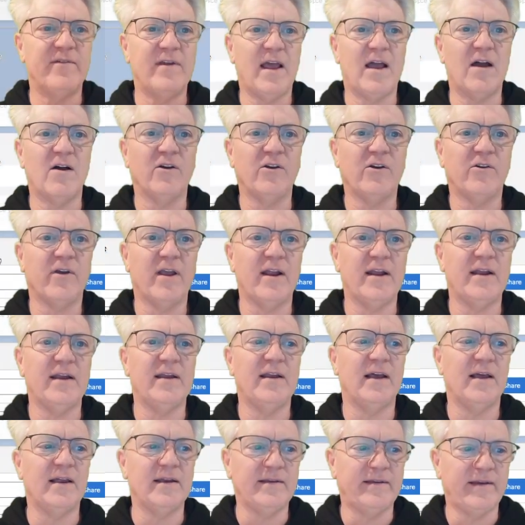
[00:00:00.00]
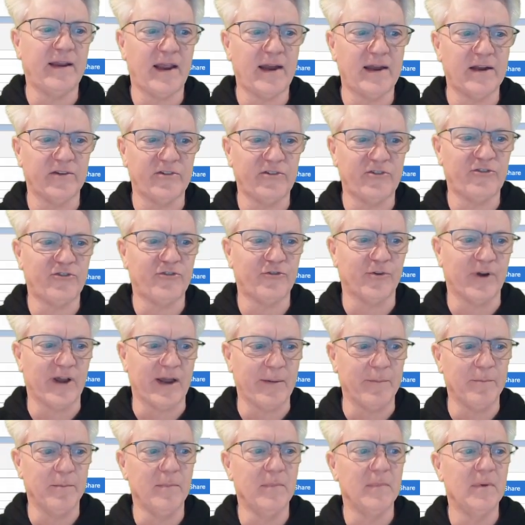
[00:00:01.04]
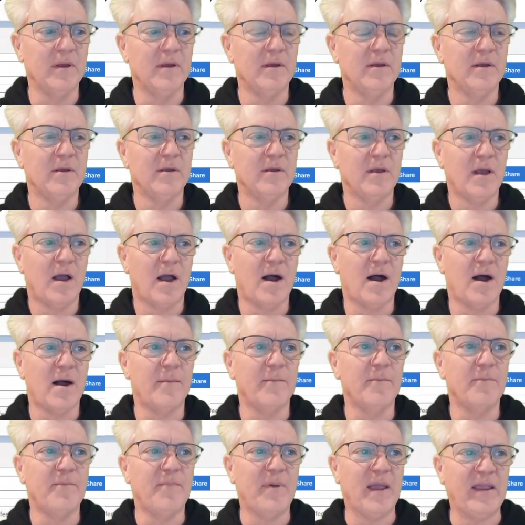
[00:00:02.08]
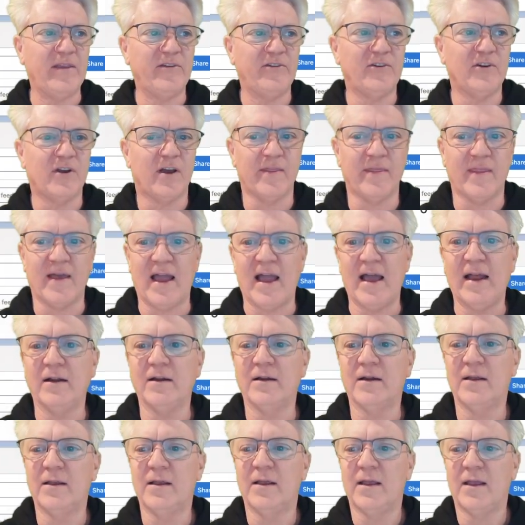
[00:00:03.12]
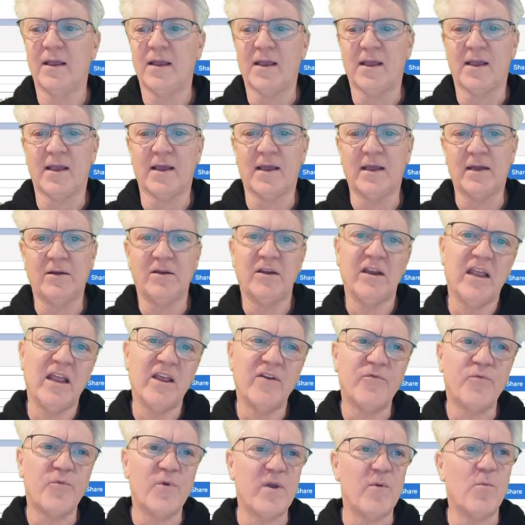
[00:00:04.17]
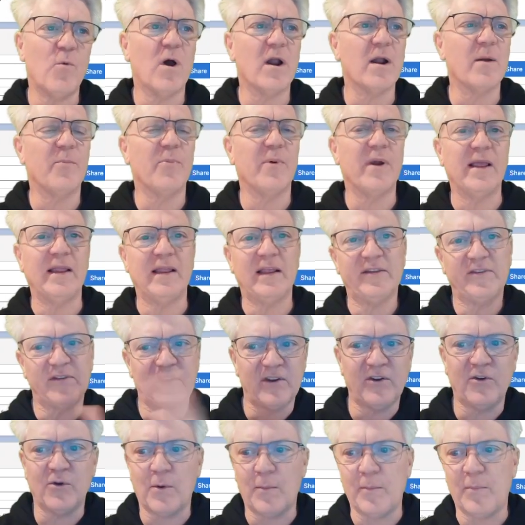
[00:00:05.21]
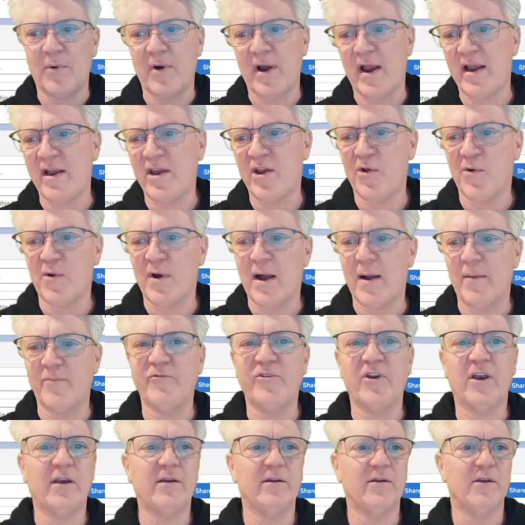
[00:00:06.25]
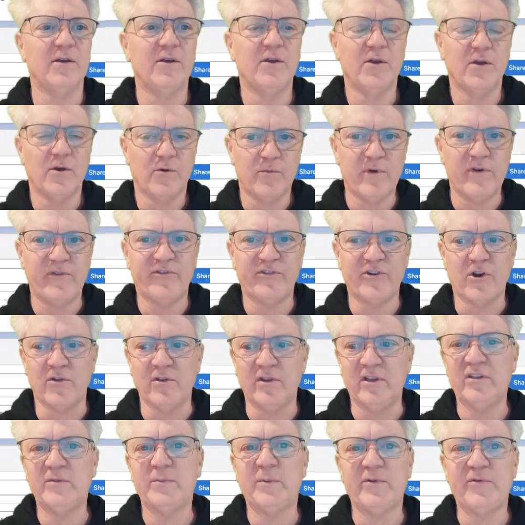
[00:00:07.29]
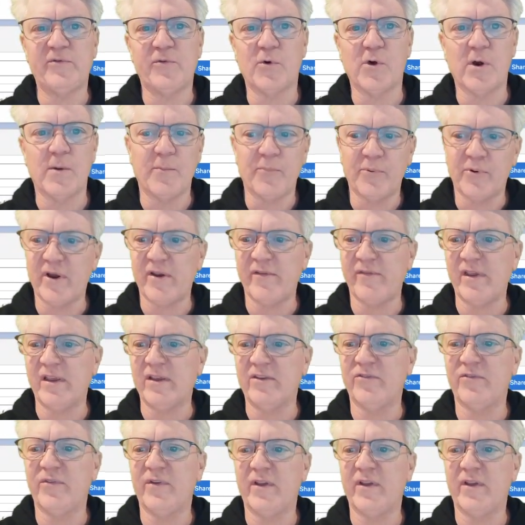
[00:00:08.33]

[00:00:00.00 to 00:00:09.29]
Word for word: now created a data stream based on that. And if we want to bring this into a brand new object, we've shown this before in previous